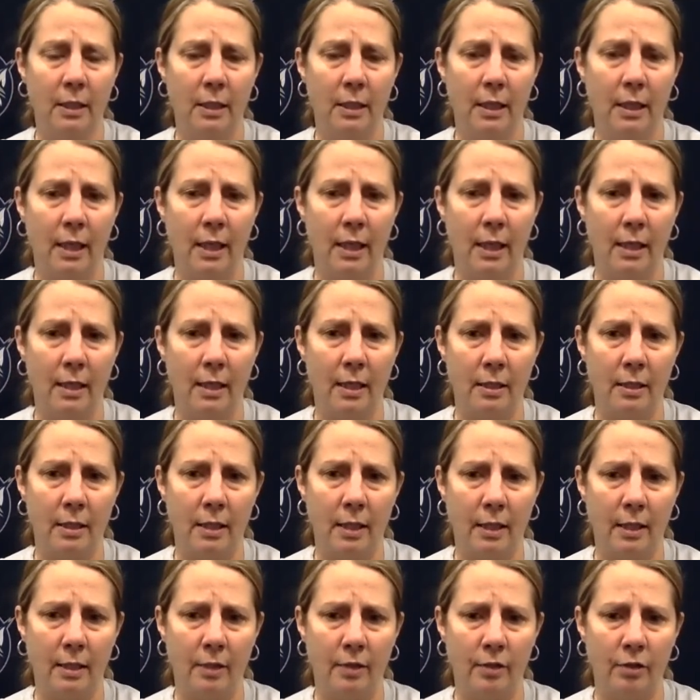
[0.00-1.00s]

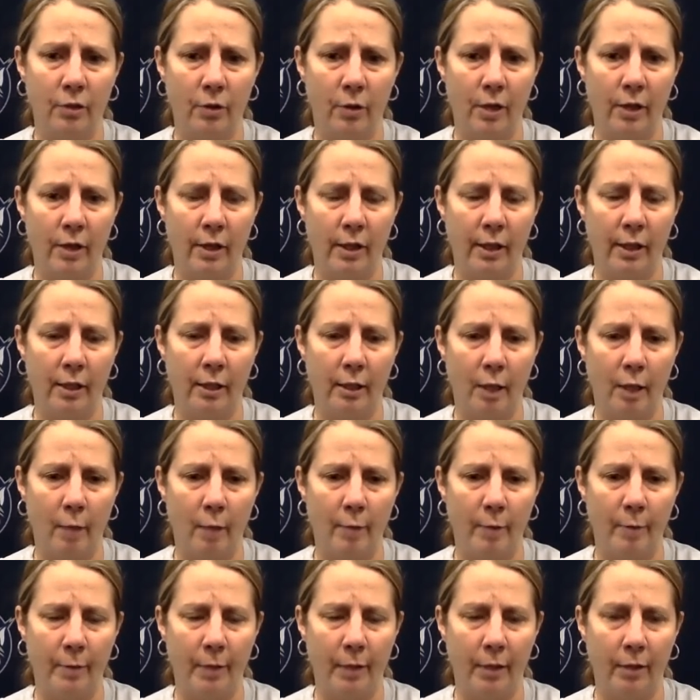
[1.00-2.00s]
And so I think I'll
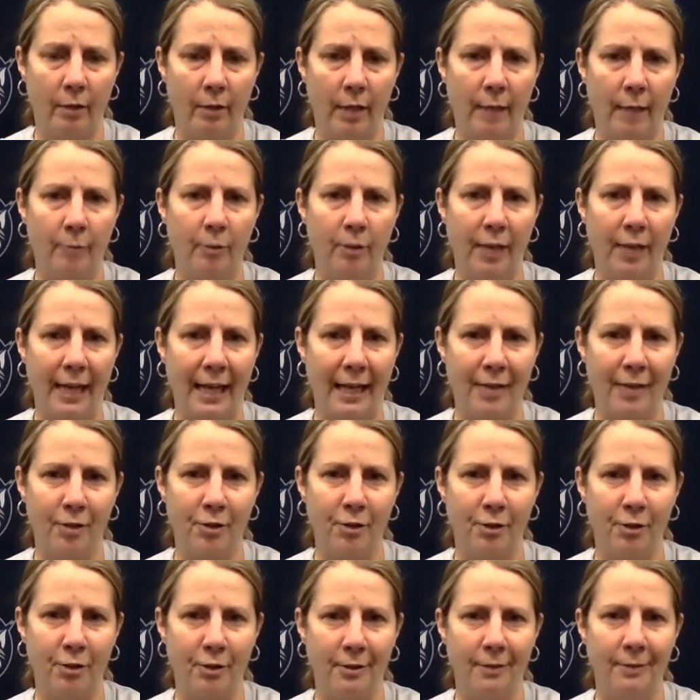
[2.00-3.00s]
be better able to
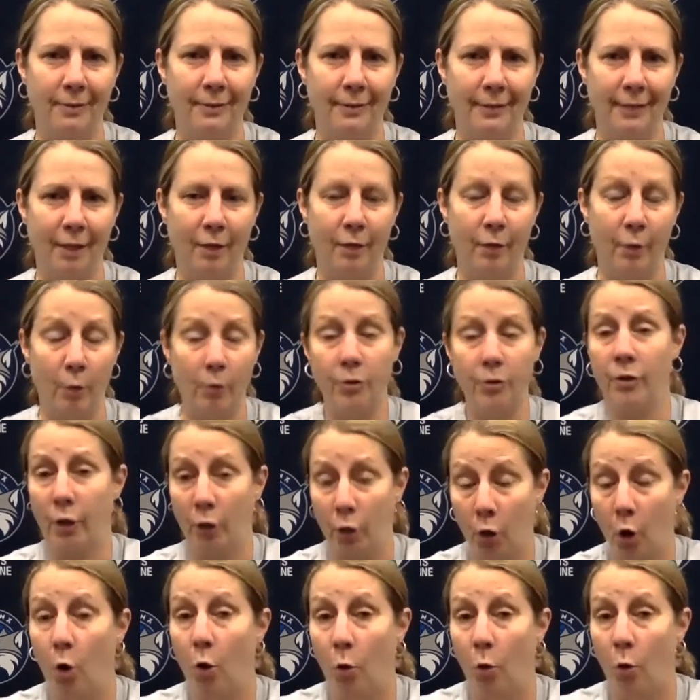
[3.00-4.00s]
answer, those are the
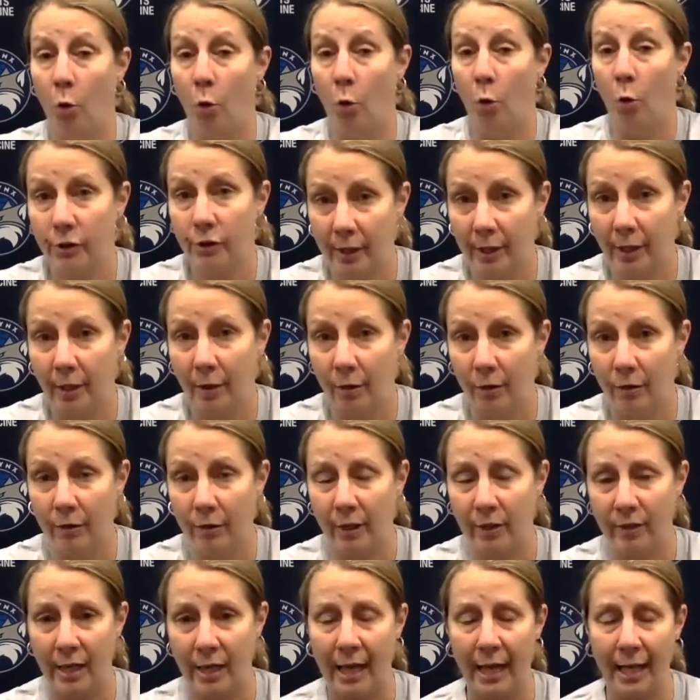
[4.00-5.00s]
goals,
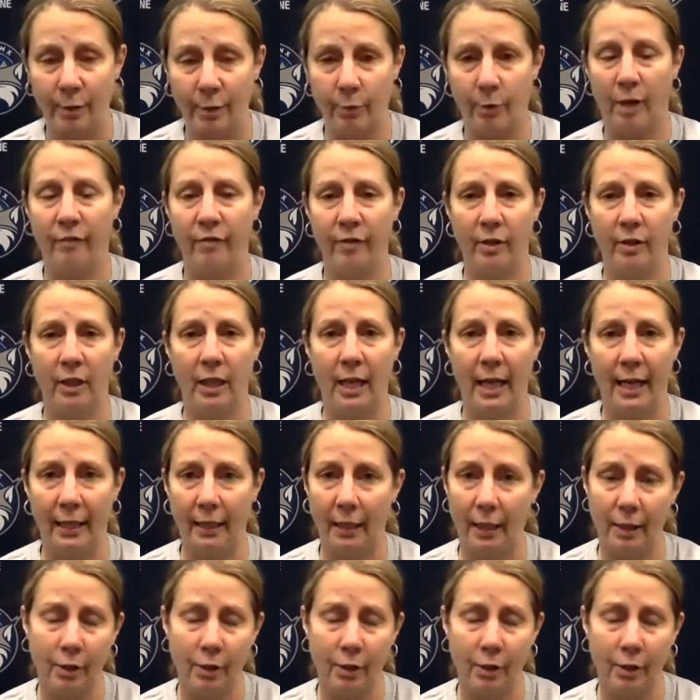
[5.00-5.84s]
because that's what I feel like.